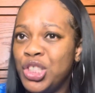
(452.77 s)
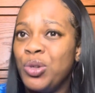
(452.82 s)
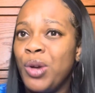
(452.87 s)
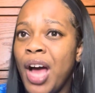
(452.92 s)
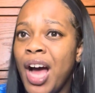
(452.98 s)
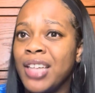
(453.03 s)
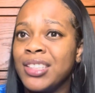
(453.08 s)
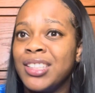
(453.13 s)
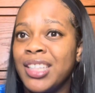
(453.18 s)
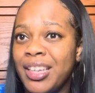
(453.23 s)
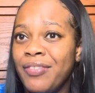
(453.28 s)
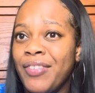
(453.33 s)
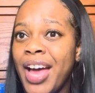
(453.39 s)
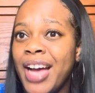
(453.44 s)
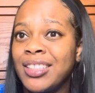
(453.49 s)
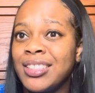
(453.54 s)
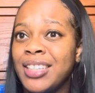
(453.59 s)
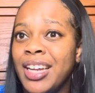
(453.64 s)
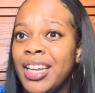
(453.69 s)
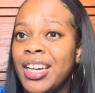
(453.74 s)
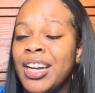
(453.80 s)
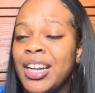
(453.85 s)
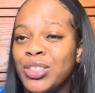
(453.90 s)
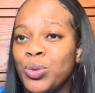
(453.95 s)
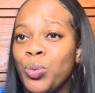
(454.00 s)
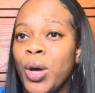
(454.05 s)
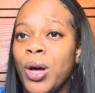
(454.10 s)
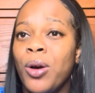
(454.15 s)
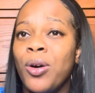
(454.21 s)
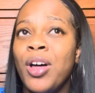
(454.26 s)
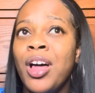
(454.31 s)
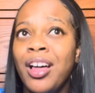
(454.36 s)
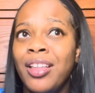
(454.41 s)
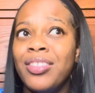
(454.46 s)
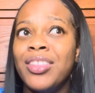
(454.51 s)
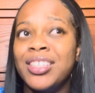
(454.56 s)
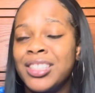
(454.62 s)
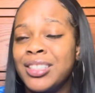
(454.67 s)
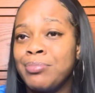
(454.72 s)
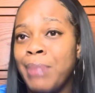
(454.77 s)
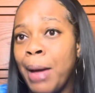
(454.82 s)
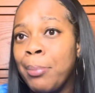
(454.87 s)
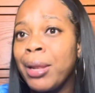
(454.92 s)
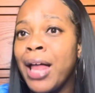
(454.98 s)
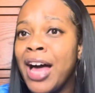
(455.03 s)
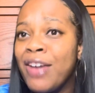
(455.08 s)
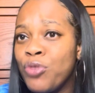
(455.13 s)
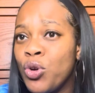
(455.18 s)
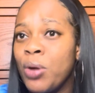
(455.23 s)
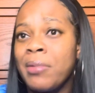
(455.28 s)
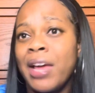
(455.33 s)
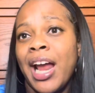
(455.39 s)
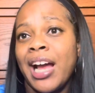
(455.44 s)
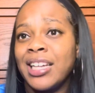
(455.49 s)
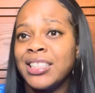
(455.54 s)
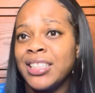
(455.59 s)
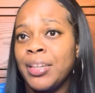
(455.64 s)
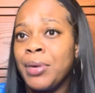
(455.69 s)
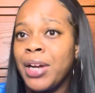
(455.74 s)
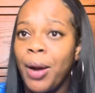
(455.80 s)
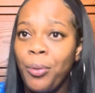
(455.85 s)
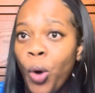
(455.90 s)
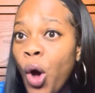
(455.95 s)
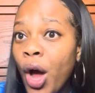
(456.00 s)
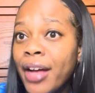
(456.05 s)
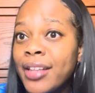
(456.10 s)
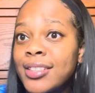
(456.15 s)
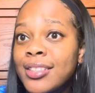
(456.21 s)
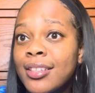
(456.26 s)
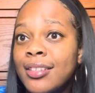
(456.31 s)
you guys to get vaccinated as well. This is my platform and I can say what I want.